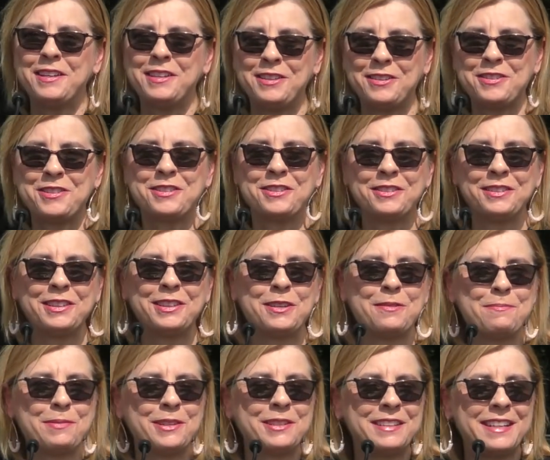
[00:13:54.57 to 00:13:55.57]
you know, certainly
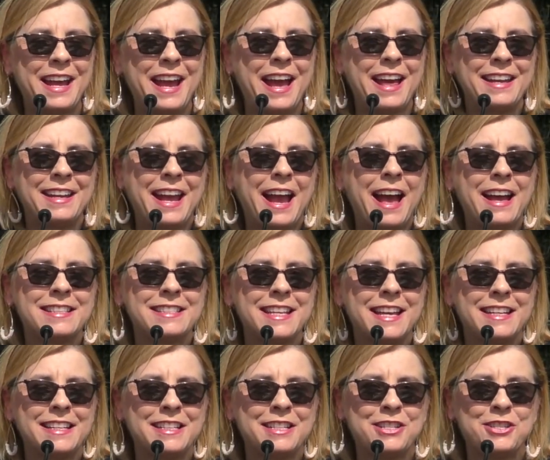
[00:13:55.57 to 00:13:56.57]
your bird in hand
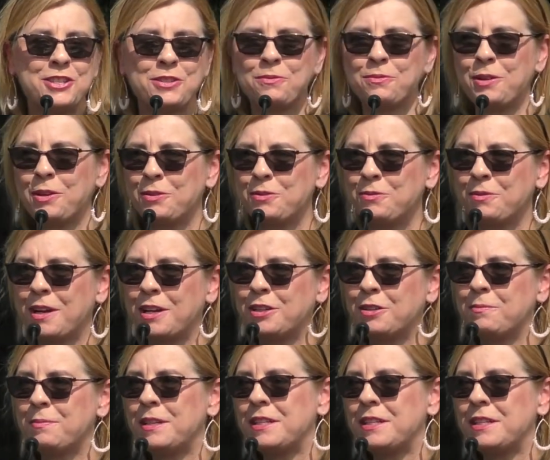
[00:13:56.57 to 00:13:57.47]
asset is your Roadrunner,